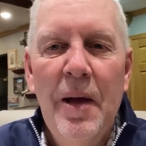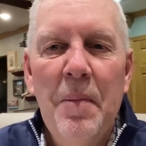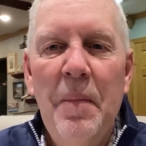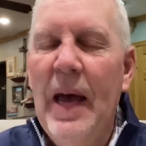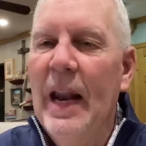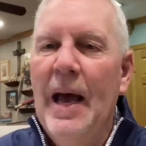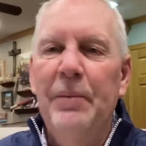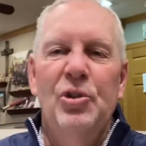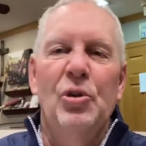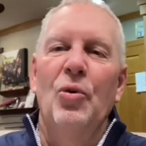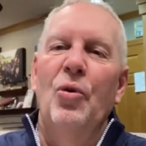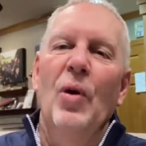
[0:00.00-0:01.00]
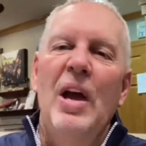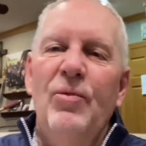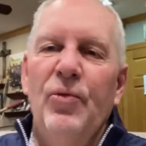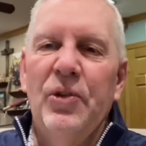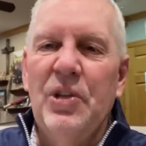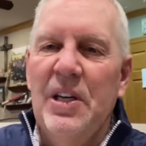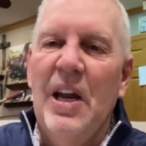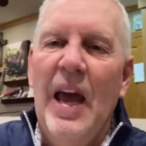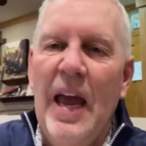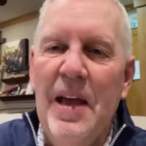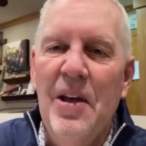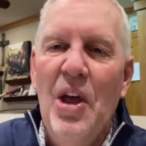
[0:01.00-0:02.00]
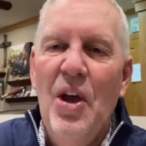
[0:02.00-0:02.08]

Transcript: Man, I'm so grateful today